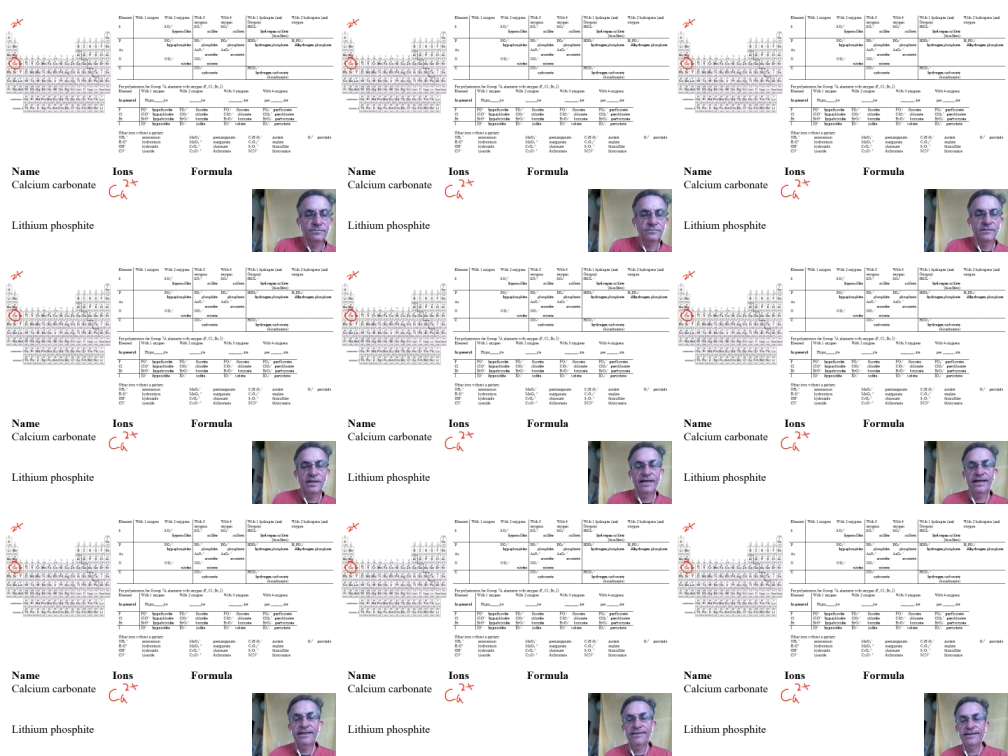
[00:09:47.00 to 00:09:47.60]

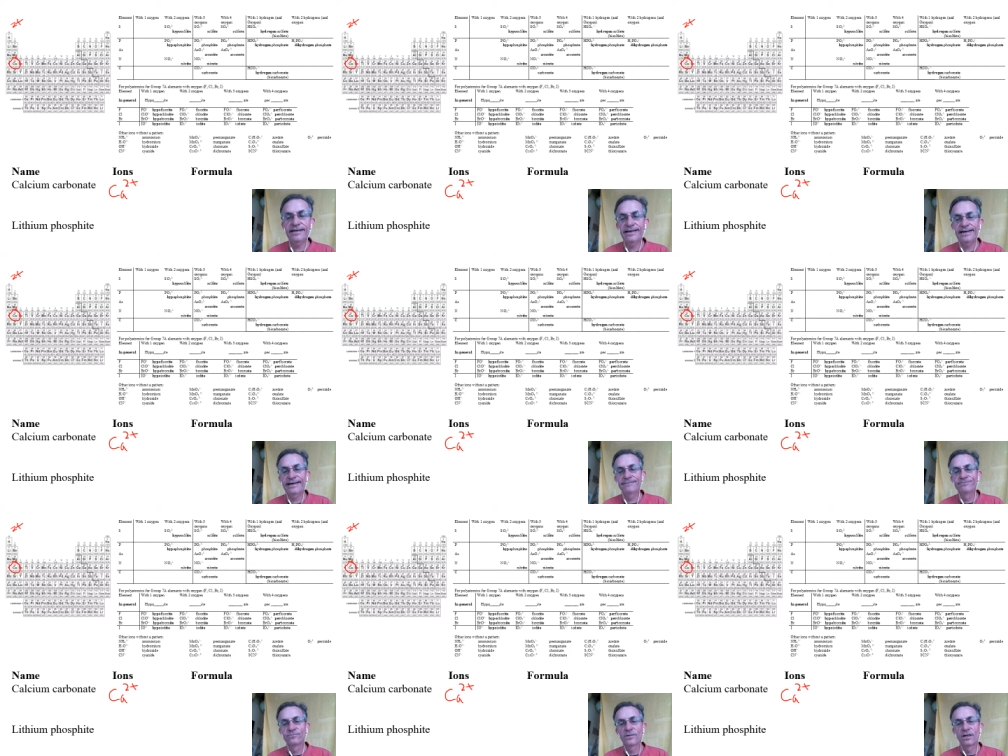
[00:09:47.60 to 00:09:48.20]
And
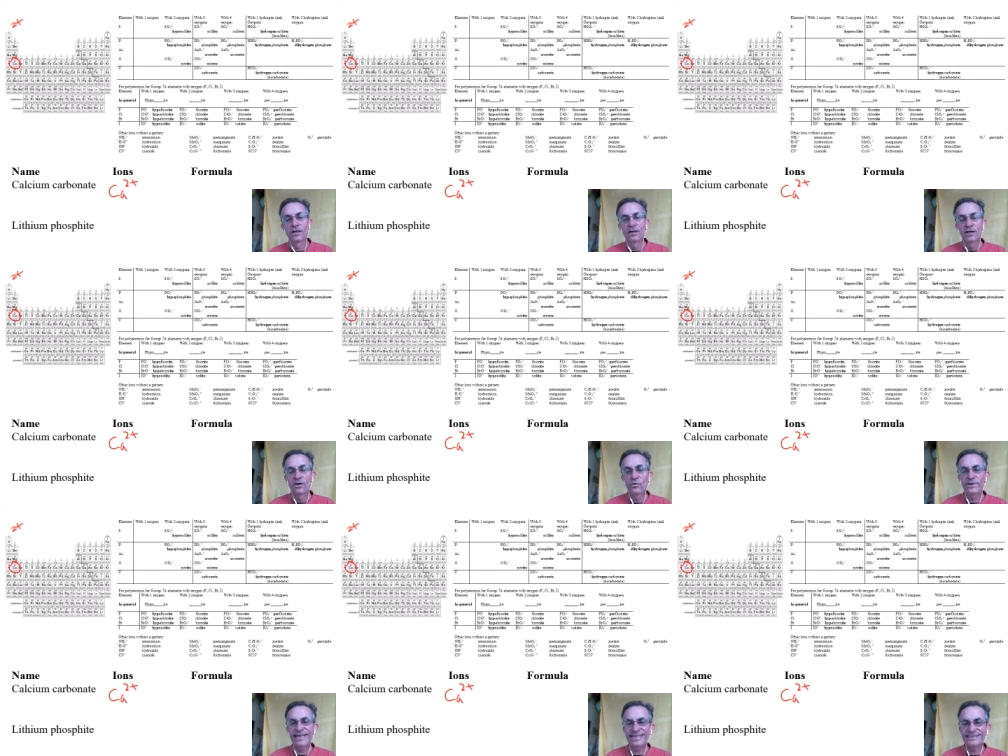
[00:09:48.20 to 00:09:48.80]
then
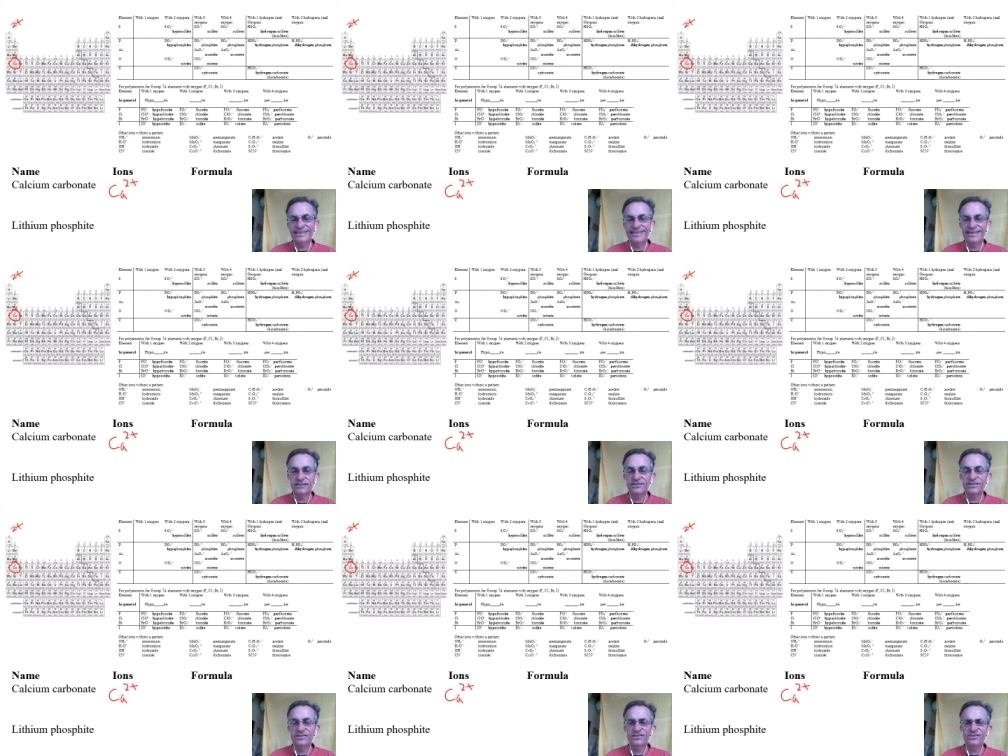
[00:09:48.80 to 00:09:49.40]
we get to this
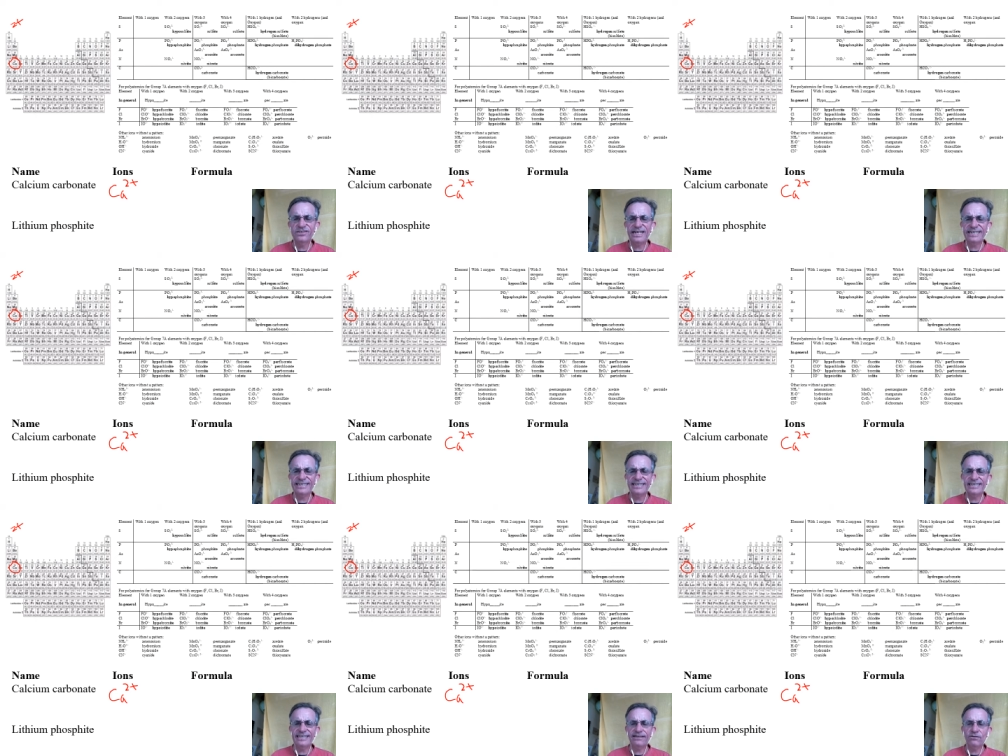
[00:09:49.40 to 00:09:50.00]

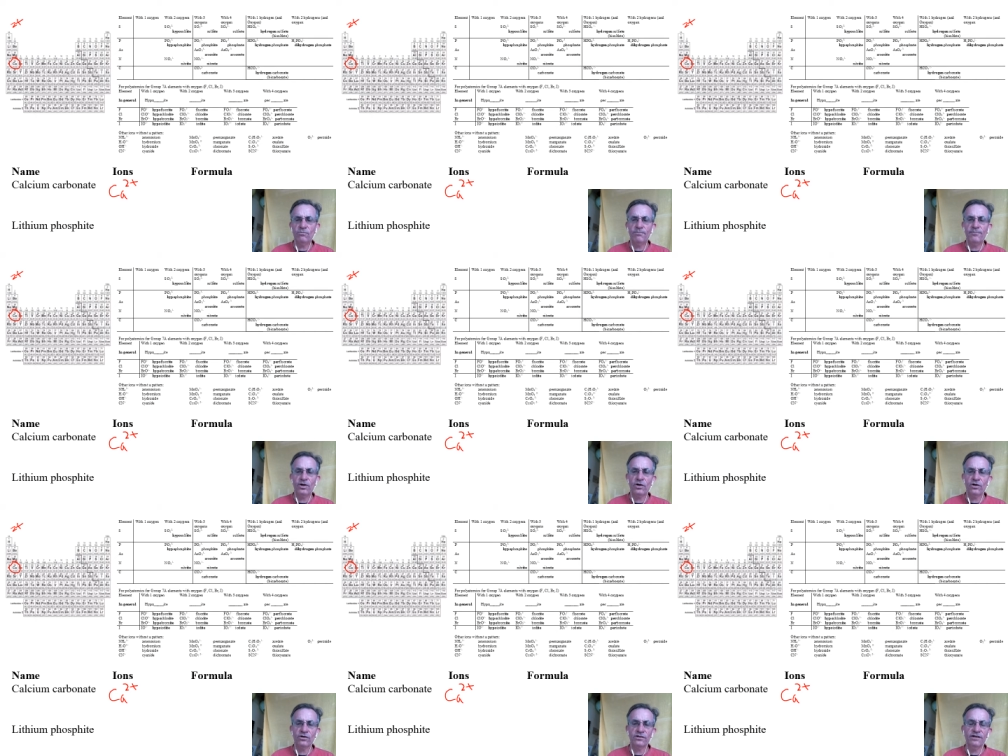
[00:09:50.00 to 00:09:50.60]
second
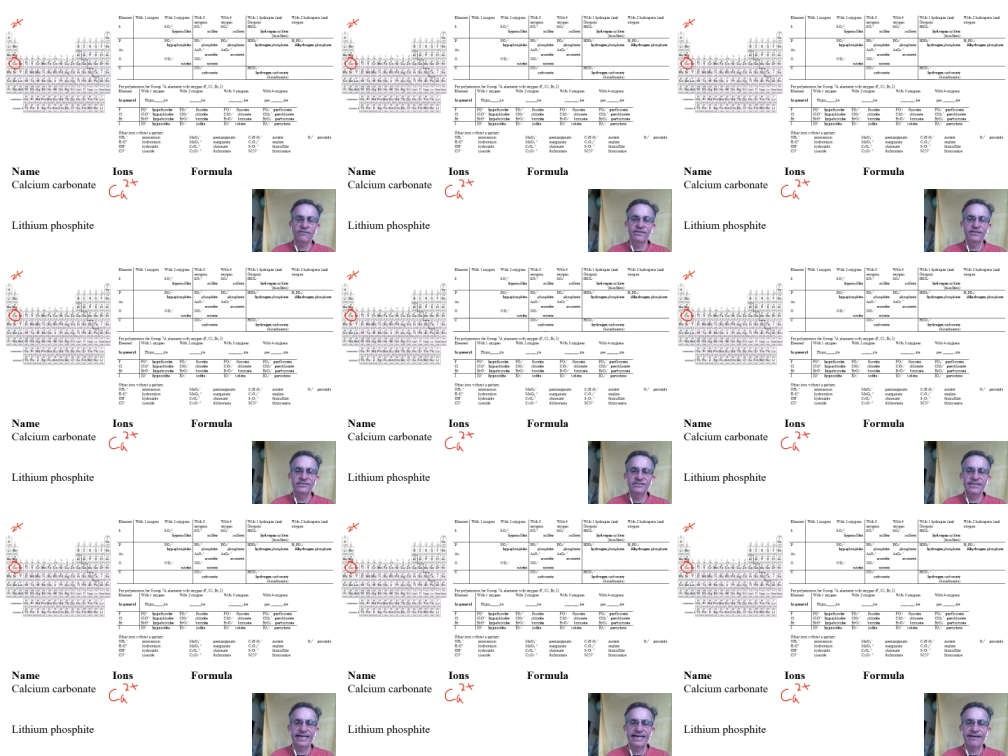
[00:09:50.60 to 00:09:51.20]
part of this
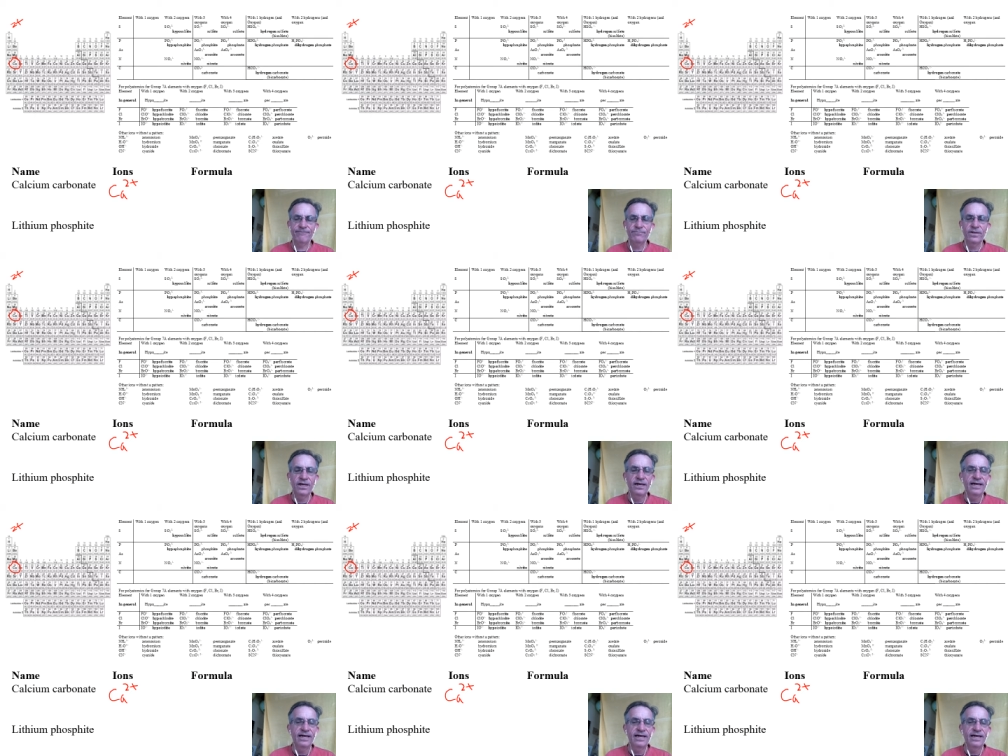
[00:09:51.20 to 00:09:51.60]
name,